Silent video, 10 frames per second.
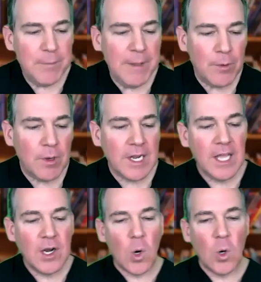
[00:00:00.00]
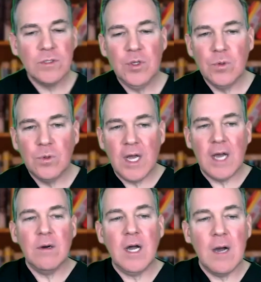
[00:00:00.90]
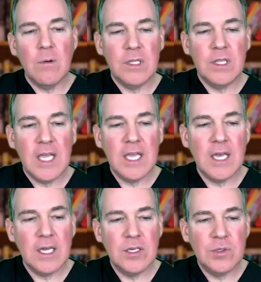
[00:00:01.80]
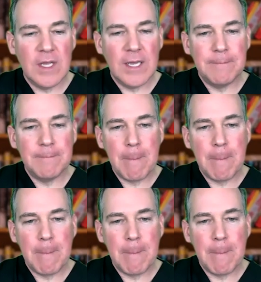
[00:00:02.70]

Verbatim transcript: people want to get a hold of you, how how would they uh, do that?